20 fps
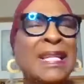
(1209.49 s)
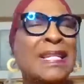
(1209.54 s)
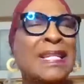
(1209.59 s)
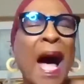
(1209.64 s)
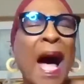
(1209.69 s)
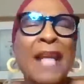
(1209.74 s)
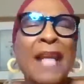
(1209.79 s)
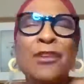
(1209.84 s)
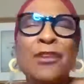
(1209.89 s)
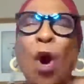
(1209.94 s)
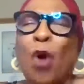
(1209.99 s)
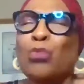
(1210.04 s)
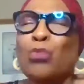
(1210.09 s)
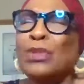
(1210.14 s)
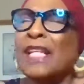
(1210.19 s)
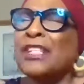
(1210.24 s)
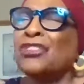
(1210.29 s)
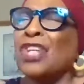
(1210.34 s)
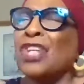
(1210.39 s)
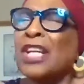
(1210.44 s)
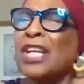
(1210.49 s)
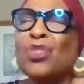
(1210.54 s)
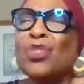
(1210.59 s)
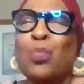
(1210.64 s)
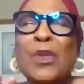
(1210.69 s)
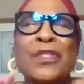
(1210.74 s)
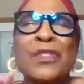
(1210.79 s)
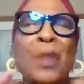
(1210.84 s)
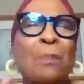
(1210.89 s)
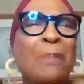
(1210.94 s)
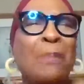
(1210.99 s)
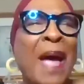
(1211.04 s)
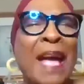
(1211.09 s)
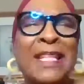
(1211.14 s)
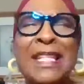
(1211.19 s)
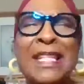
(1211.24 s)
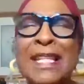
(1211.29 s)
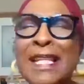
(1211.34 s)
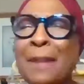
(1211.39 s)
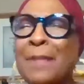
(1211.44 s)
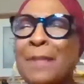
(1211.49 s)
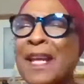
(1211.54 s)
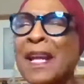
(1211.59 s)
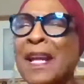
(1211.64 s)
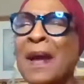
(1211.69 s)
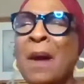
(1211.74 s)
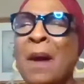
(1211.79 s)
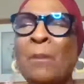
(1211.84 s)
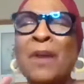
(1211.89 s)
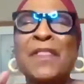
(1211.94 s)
not only just with the pandemic,